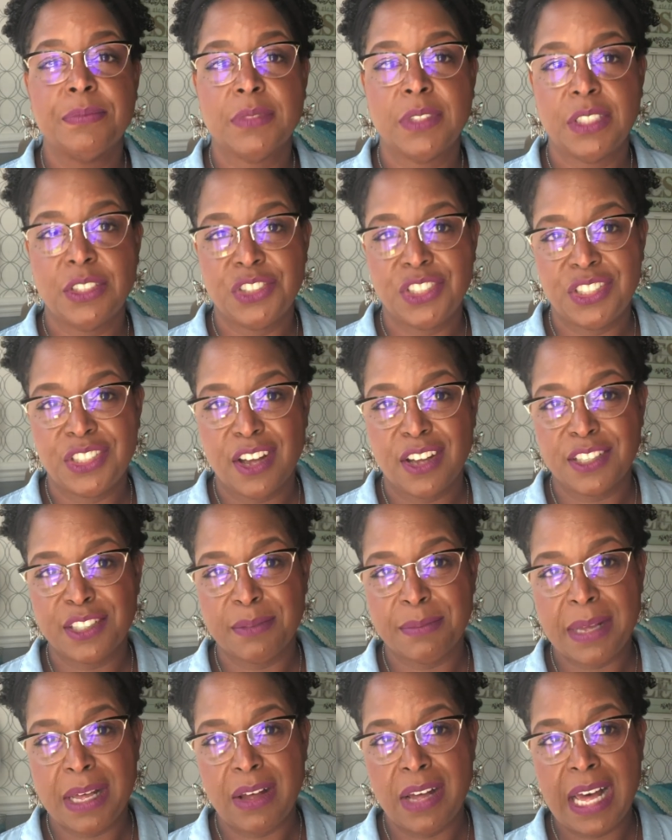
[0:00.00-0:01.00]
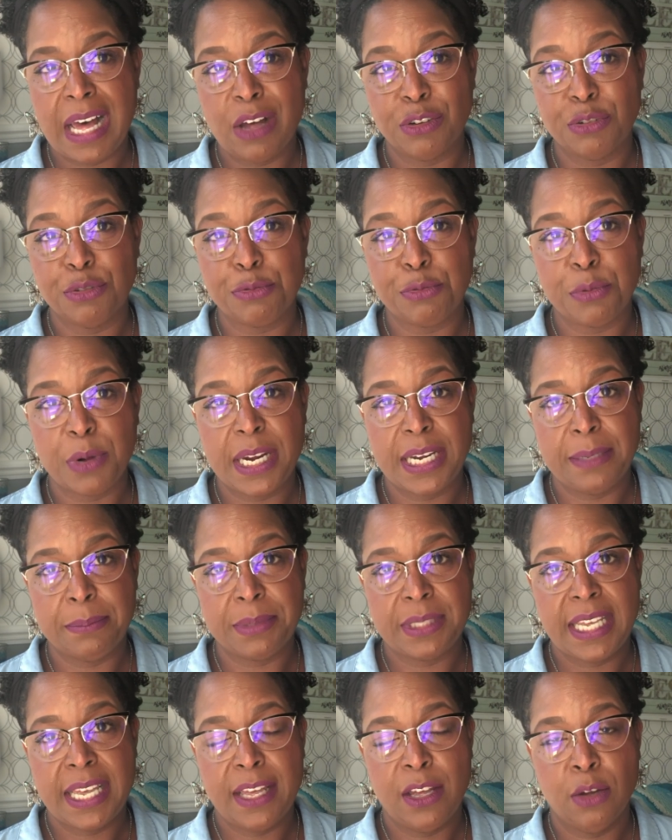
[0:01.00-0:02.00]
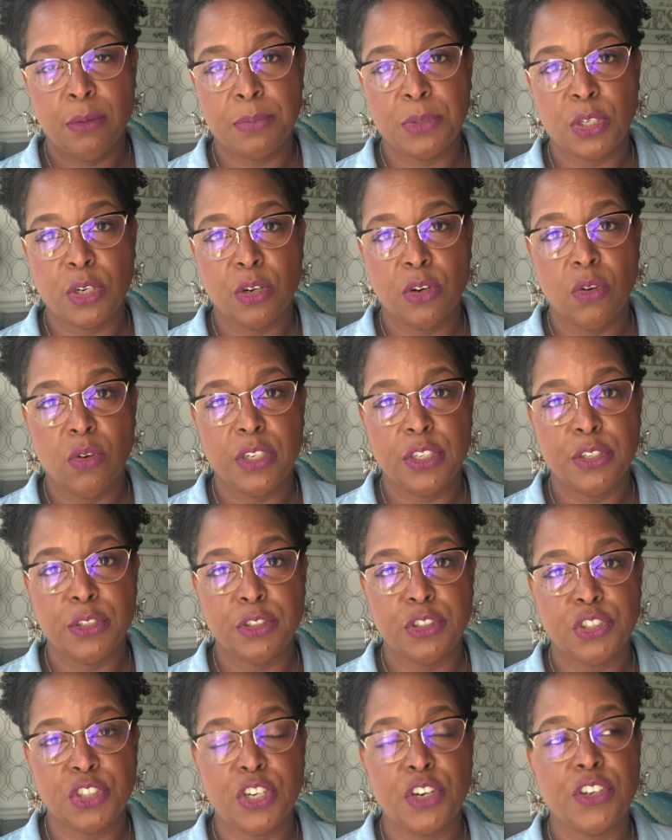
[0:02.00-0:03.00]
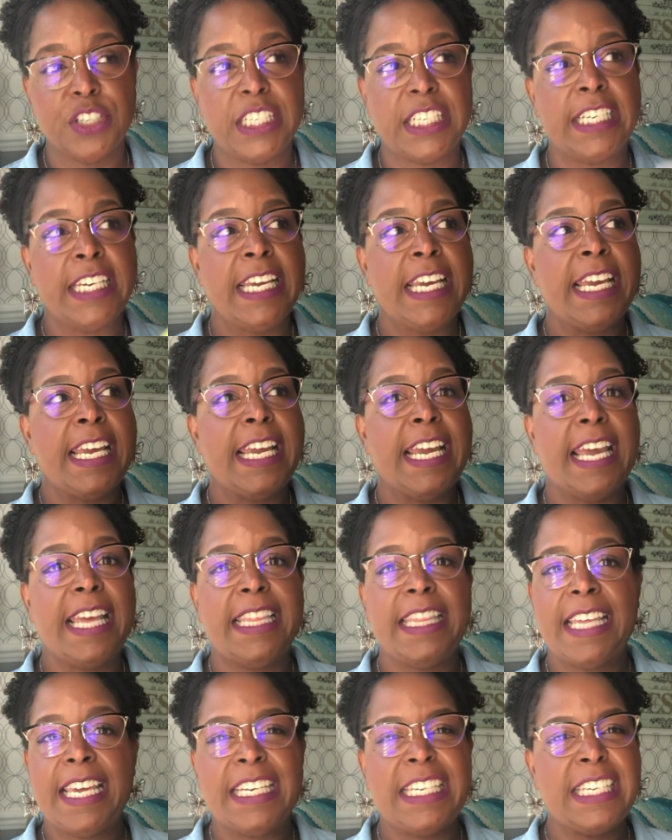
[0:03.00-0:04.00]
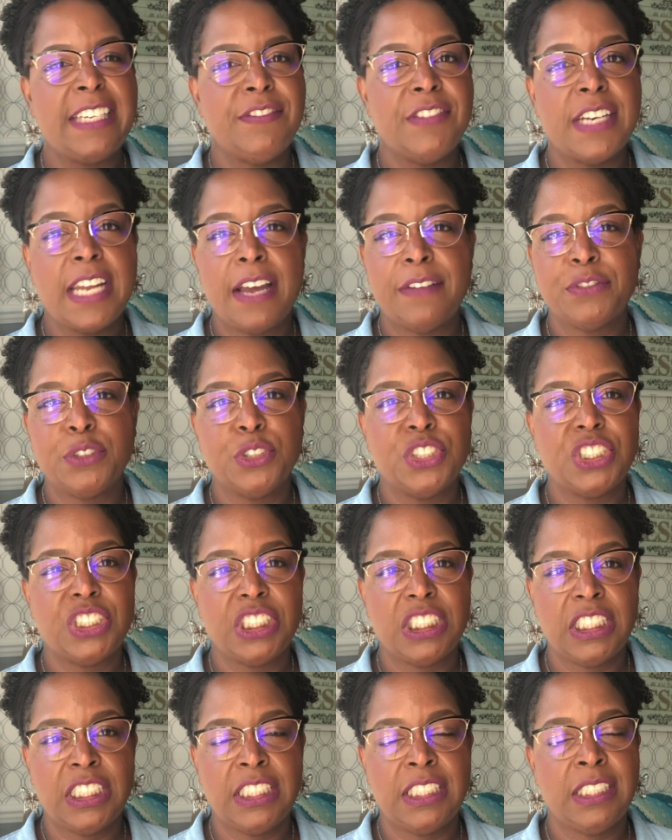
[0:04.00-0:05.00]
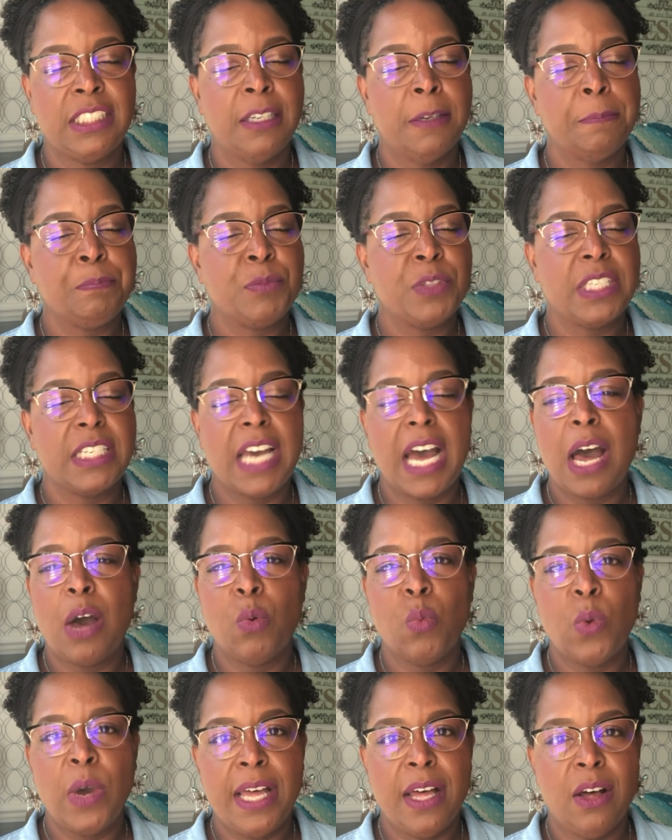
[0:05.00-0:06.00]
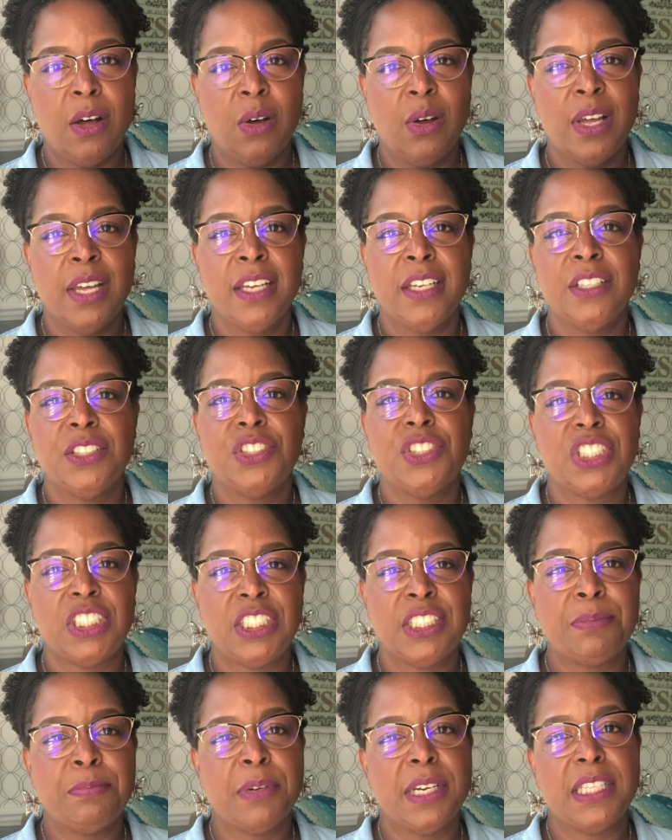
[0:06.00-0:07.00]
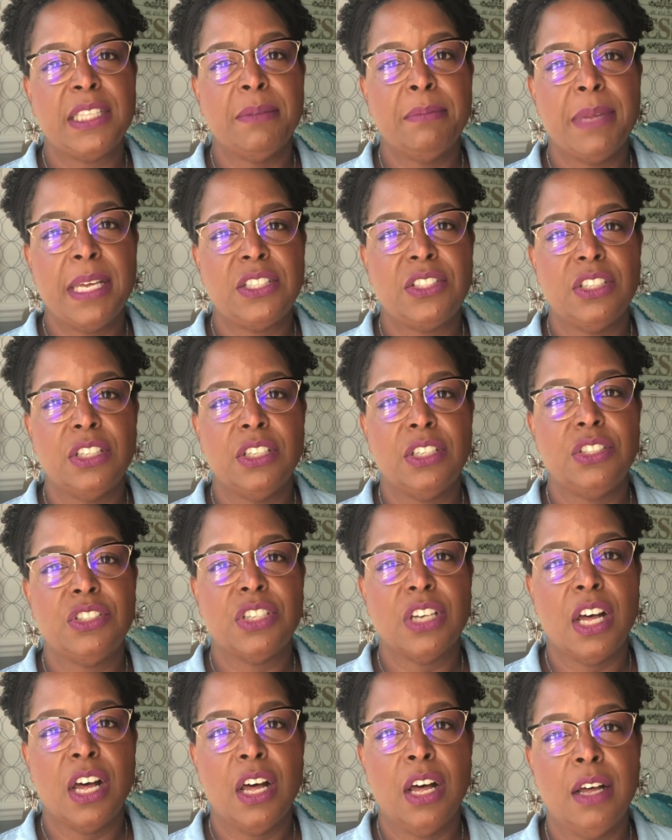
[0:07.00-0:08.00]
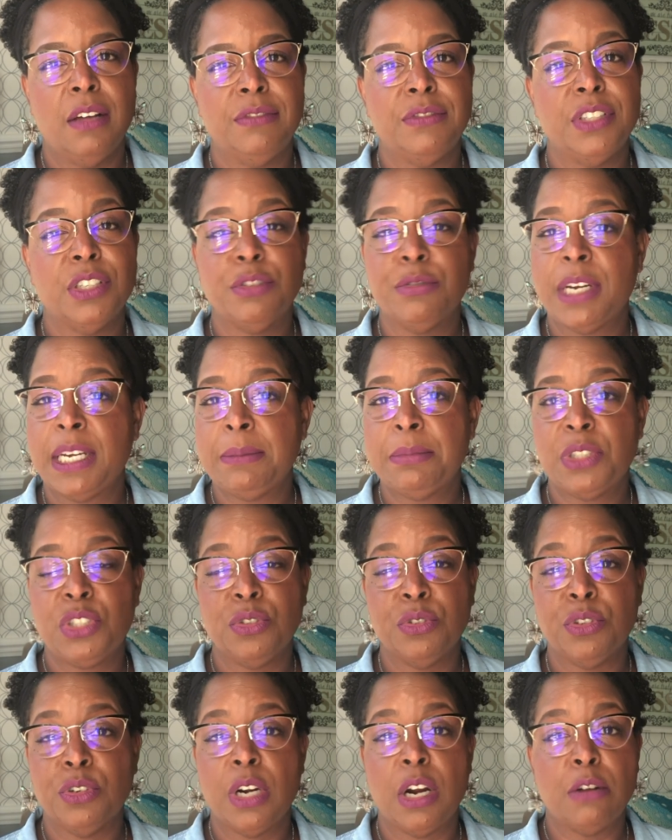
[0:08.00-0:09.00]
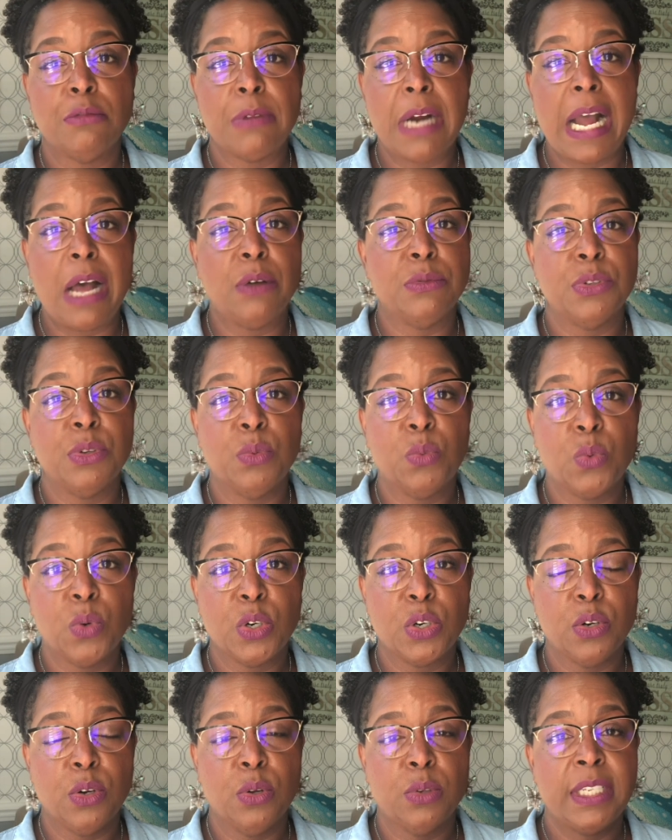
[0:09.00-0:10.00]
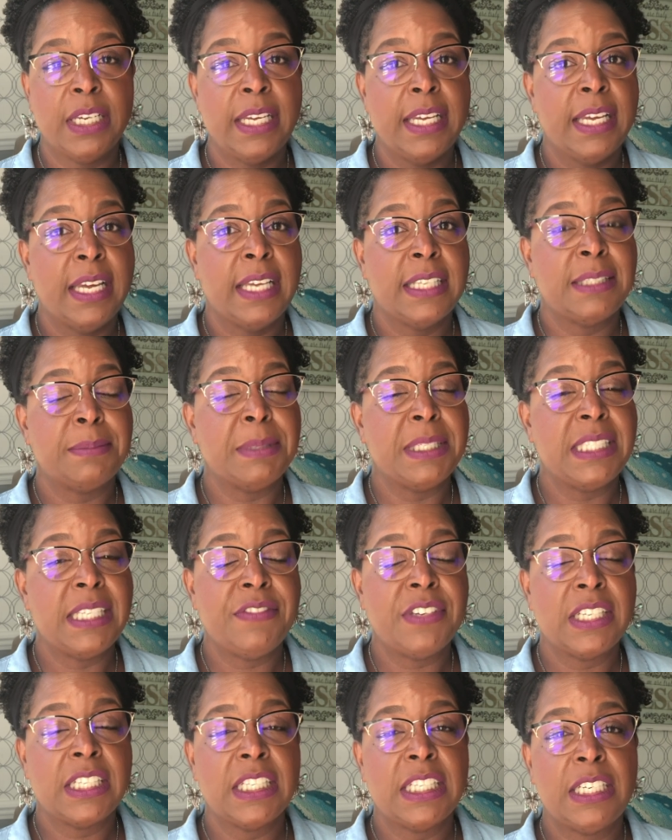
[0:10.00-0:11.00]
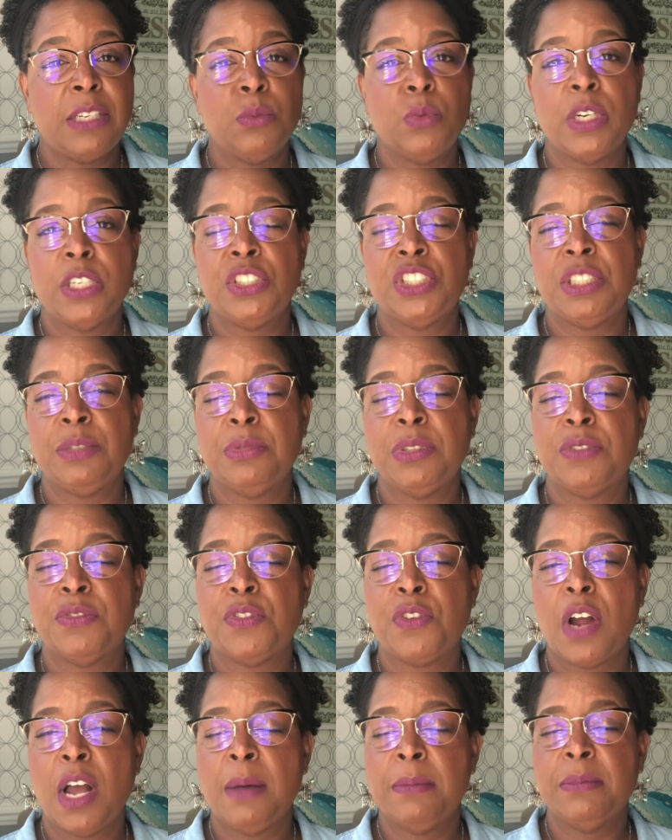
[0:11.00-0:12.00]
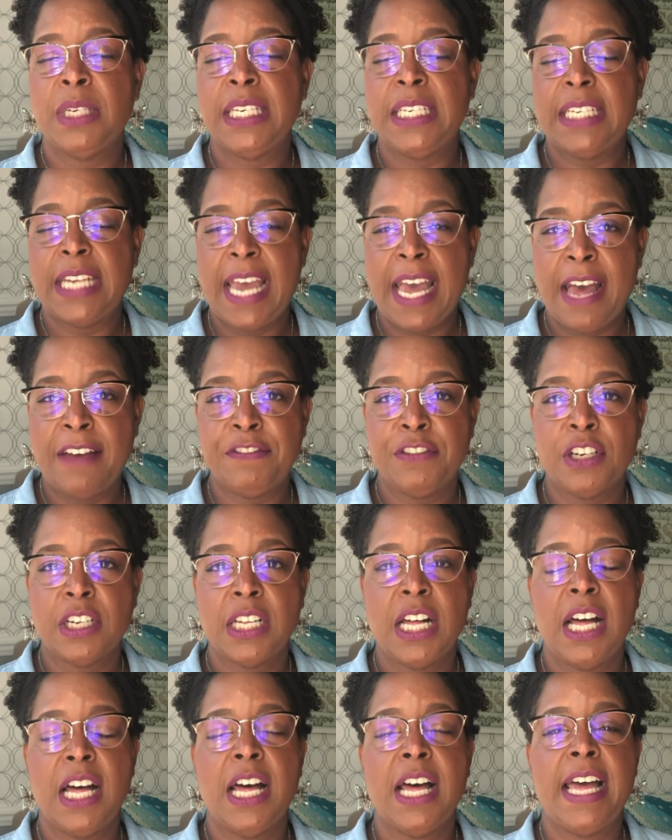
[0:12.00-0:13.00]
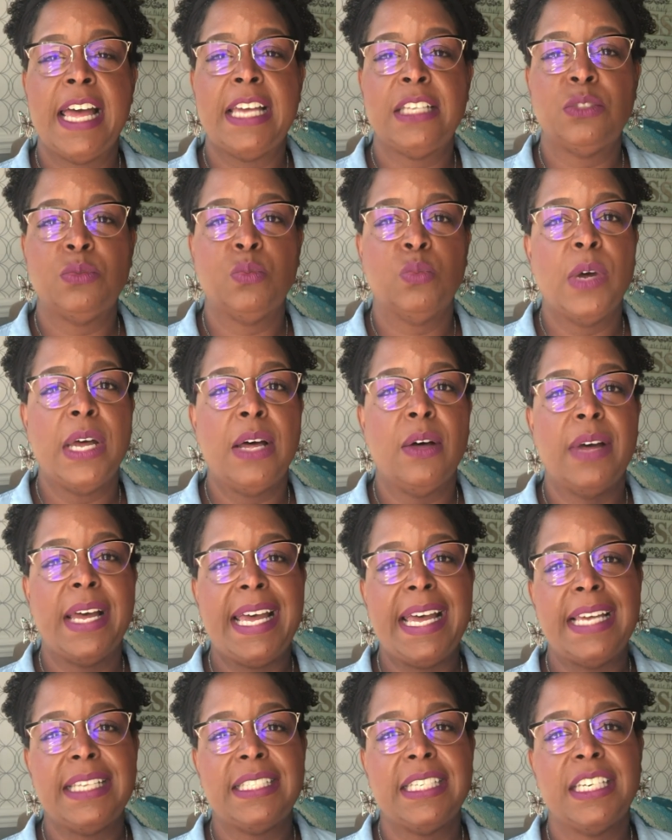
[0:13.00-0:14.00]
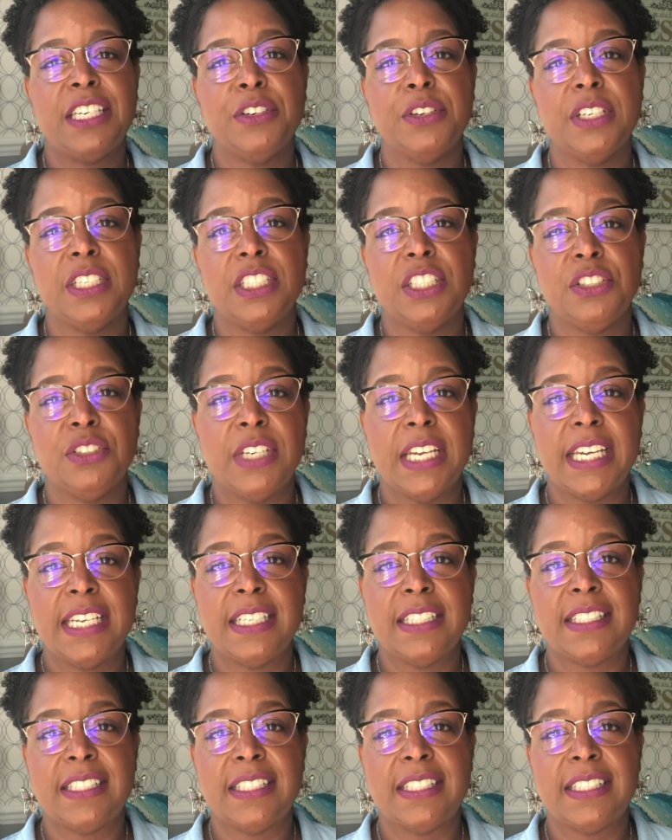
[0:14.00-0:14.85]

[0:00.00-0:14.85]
she talks about how grapes helped her on her journey. And then even after she got well, she spread the message of the Grape Cure around the world, specifically where she was from in Africa, as well as here in the United